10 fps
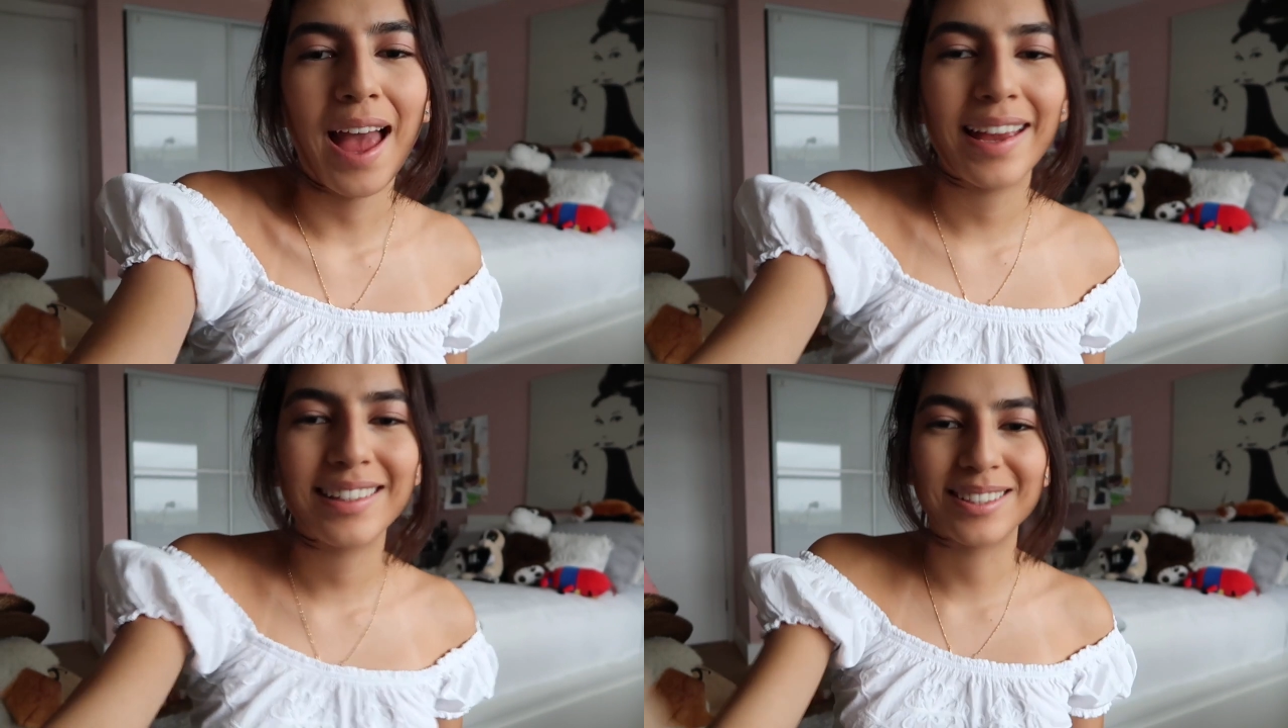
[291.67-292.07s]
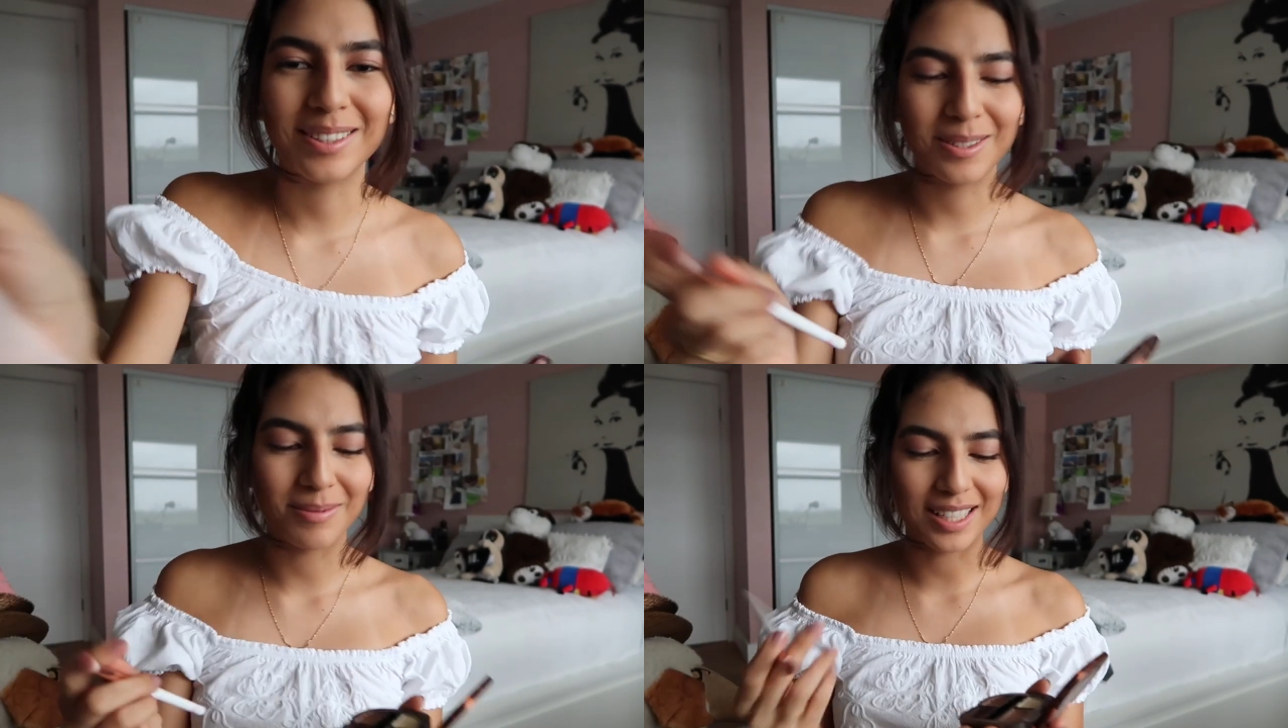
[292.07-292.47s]
I
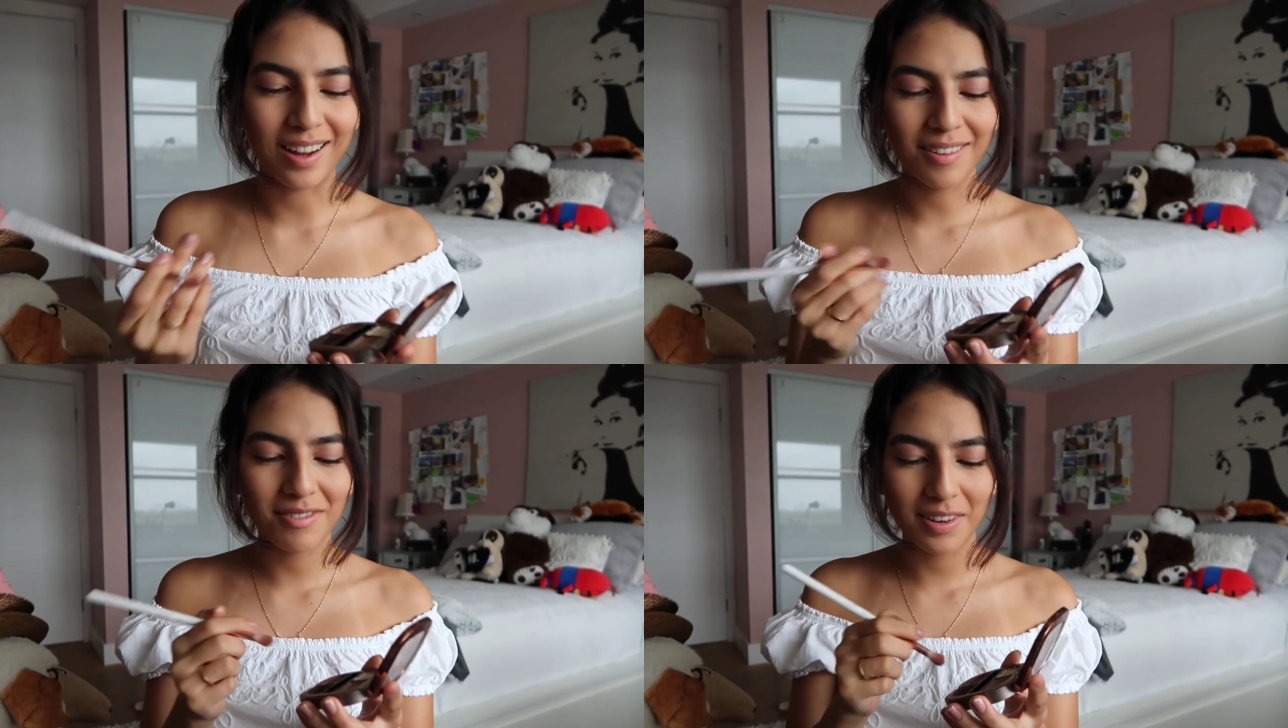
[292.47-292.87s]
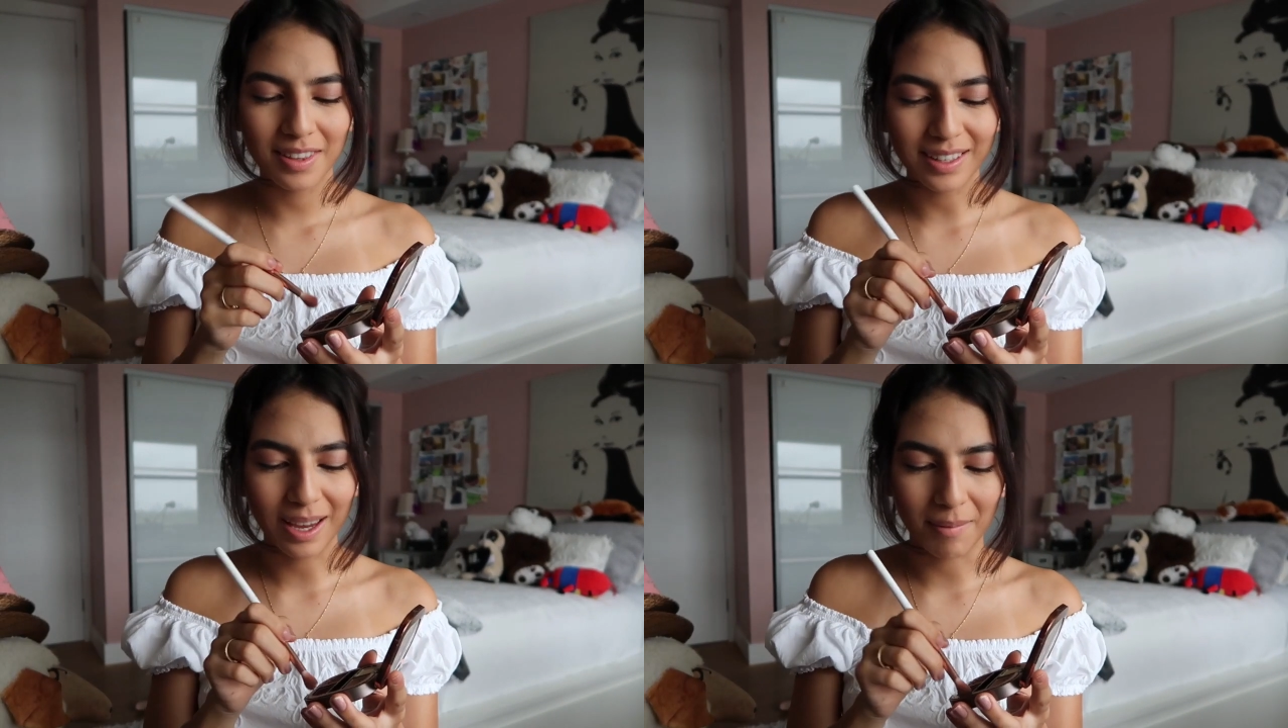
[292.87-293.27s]
do, but not in front of
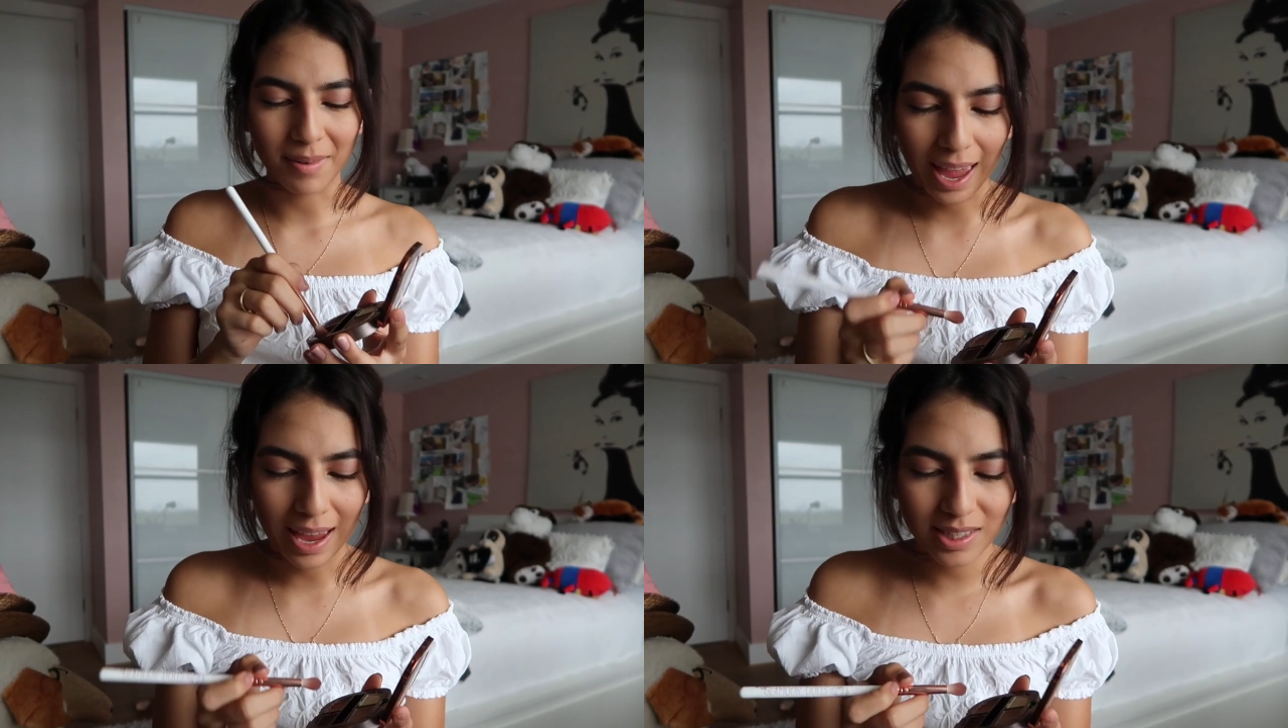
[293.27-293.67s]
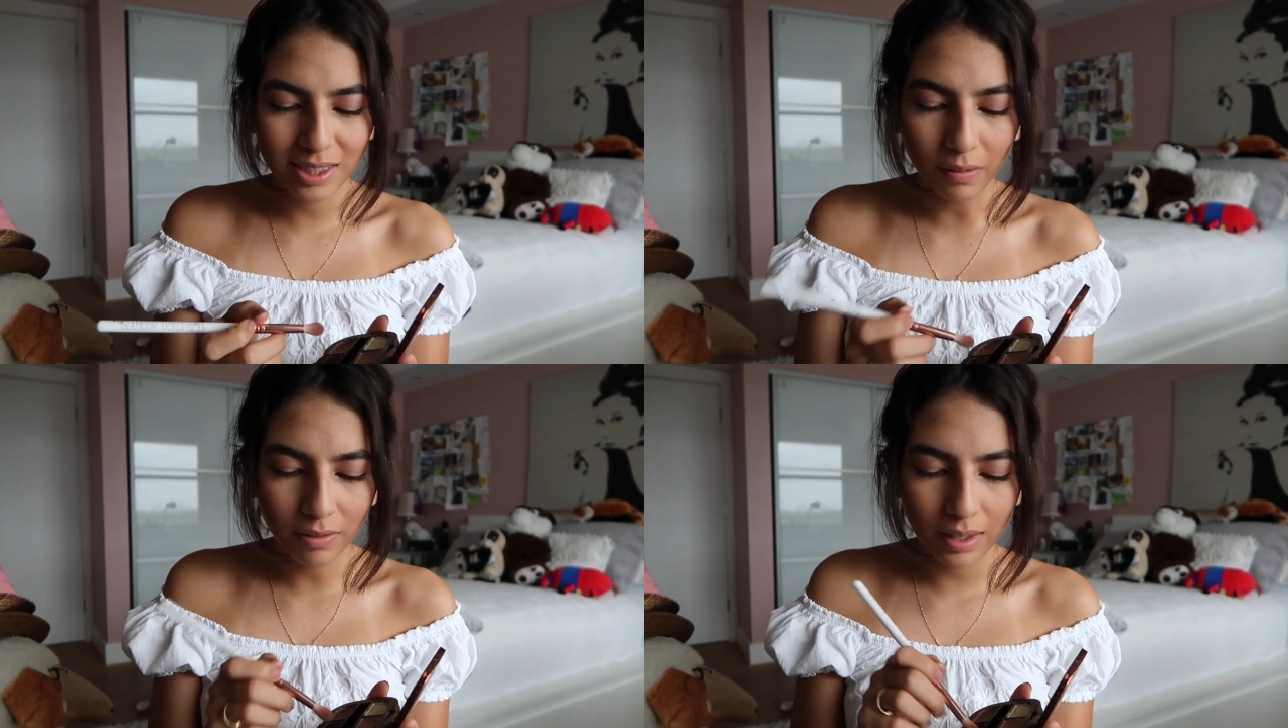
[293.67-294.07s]
the camera. I
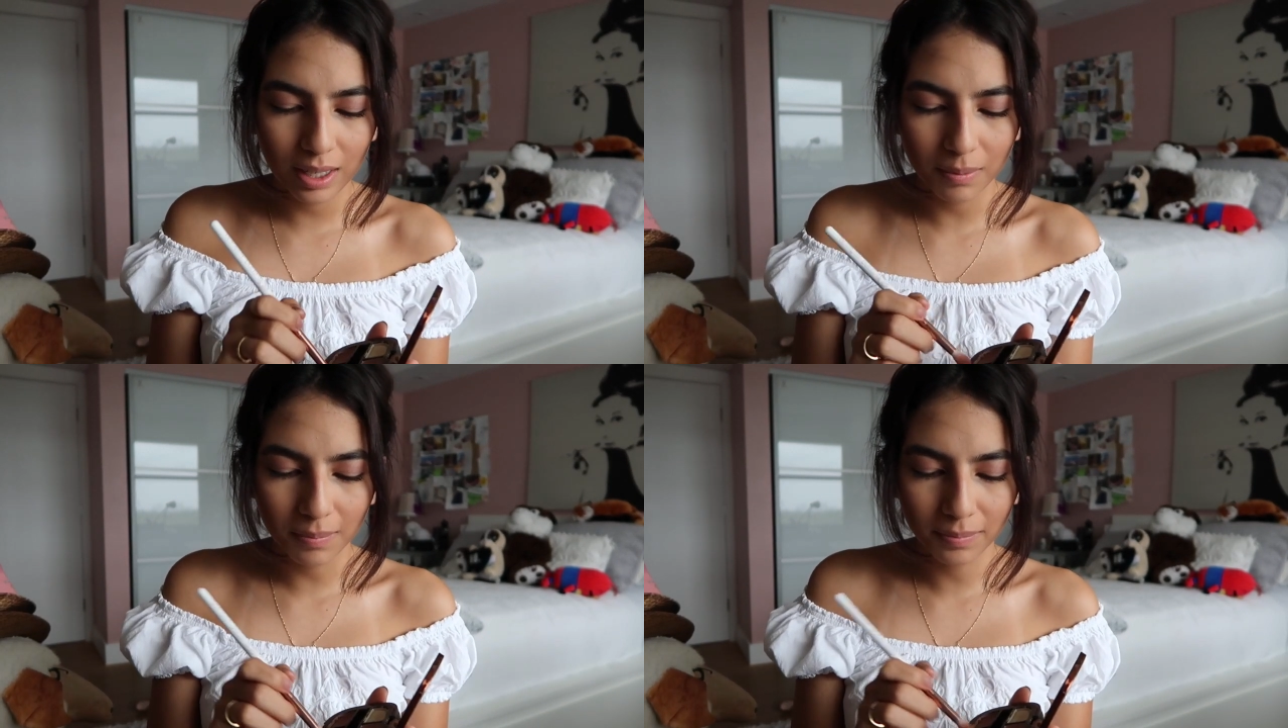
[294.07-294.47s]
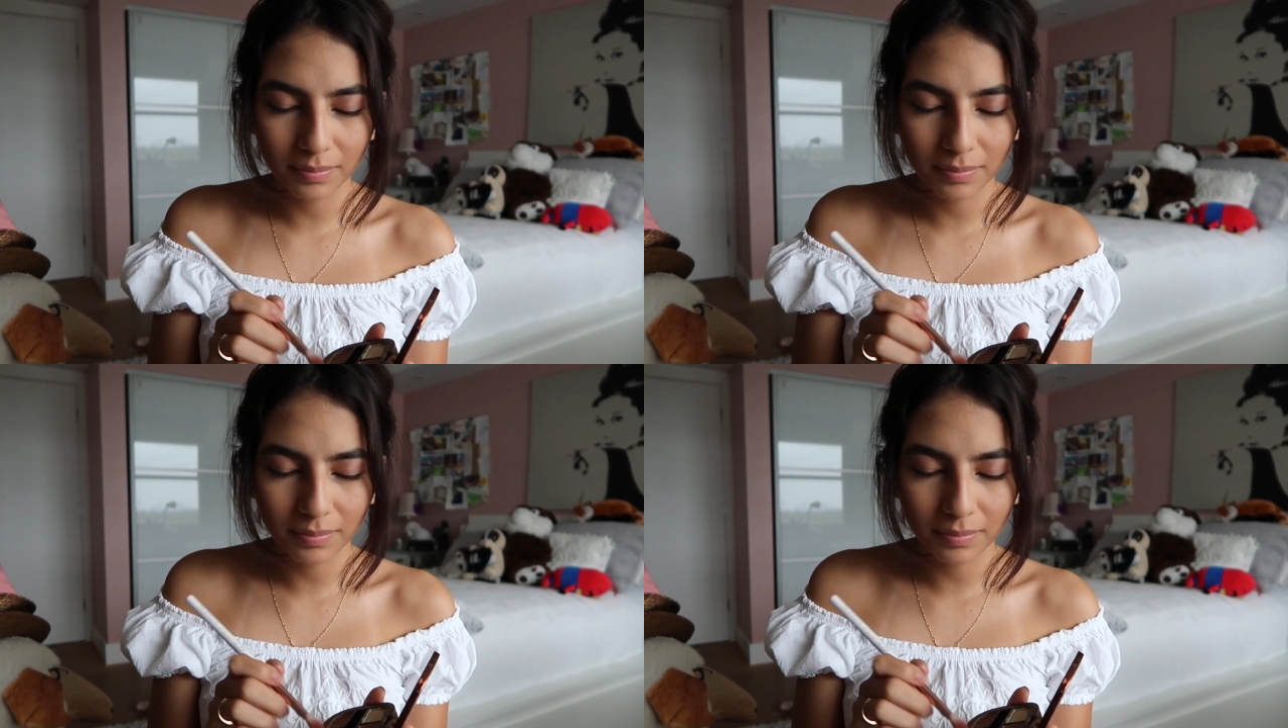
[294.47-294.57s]
still feel like